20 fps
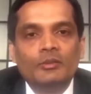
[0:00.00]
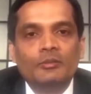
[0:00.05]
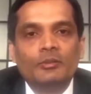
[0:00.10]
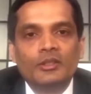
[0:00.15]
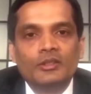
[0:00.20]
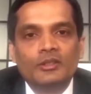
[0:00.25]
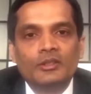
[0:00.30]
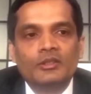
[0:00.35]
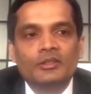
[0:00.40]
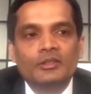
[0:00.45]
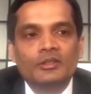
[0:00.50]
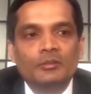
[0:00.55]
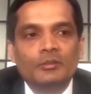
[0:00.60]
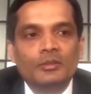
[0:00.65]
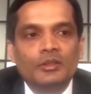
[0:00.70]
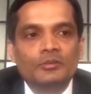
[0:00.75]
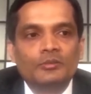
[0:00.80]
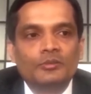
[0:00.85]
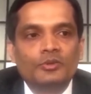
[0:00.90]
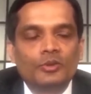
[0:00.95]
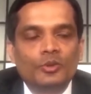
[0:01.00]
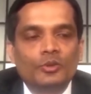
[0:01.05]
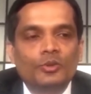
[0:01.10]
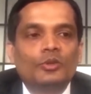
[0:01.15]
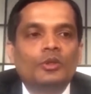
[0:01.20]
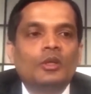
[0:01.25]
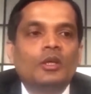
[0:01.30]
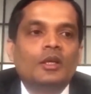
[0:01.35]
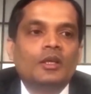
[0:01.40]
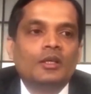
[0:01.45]
nearing
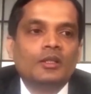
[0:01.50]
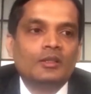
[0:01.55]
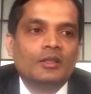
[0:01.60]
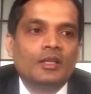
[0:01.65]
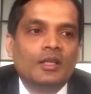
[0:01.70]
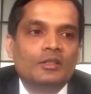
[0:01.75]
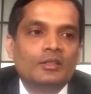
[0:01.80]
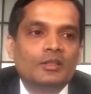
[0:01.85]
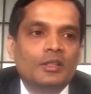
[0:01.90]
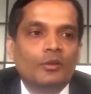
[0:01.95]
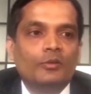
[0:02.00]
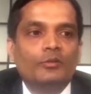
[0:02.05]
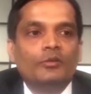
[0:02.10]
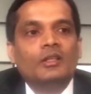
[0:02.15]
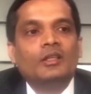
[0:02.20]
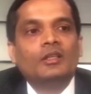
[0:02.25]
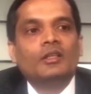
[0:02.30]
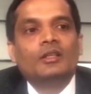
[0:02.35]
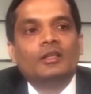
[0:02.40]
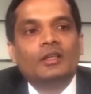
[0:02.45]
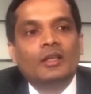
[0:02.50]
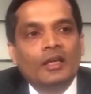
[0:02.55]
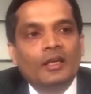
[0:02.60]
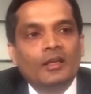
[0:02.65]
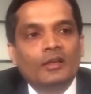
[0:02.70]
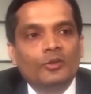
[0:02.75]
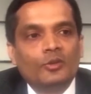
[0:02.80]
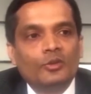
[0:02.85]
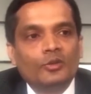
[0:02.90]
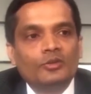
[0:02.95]
100%, we may be 99%
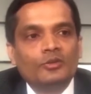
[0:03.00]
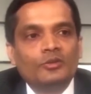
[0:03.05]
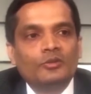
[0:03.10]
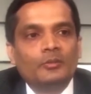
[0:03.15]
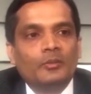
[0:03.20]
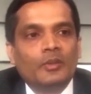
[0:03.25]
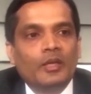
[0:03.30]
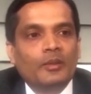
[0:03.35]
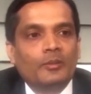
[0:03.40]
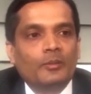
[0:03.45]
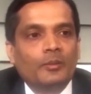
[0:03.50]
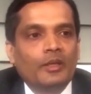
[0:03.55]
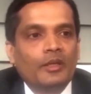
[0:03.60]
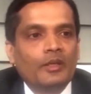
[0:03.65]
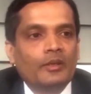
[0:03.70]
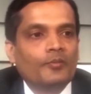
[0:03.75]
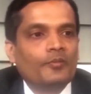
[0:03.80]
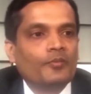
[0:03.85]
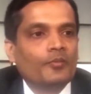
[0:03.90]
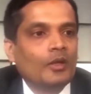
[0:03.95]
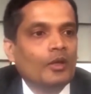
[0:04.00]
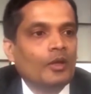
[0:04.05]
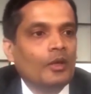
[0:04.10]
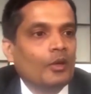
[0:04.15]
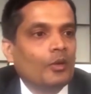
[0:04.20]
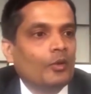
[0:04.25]
correct by whatever tests or